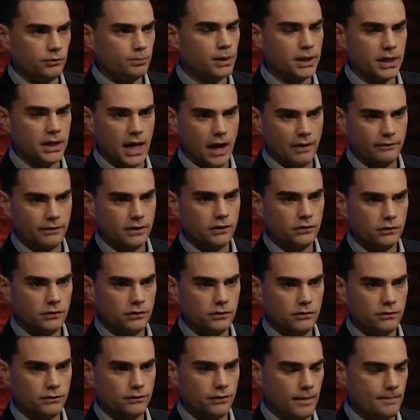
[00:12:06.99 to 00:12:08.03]
was pretty
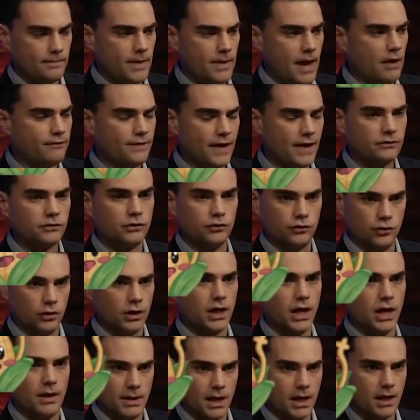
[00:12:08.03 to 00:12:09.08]
obvious from how fast the
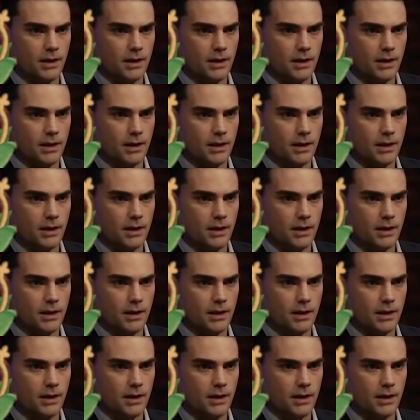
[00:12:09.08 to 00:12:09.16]
jury came